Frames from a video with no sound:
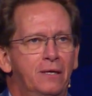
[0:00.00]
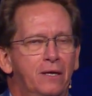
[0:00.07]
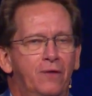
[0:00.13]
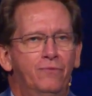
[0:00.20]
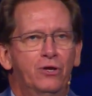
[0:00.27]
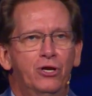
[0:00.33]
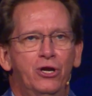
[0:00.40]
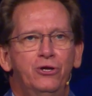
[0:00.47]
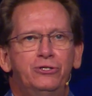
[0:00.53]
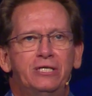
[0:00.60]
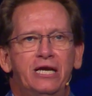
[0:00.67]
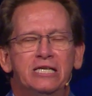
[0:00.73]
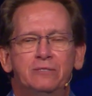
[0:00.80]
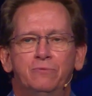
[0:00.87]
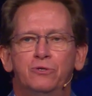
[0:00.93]
The New
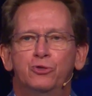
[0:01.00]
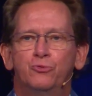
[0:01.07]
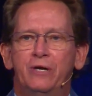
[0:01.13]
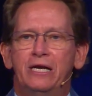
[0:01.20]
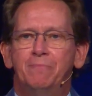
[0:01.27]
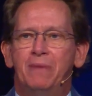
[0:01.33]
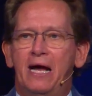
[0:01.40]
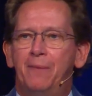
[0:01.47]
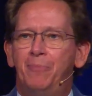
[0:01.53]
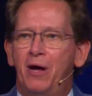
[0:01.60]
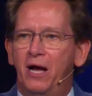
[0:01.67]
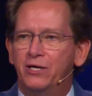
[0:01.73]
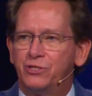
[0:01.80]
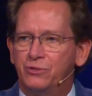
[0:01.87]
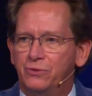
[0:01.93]
Testament was written by
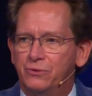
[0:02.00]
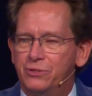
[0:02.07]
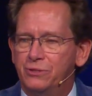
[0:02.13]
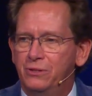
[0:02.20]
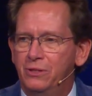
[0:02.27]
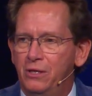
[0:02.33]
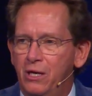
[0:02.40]
apostles,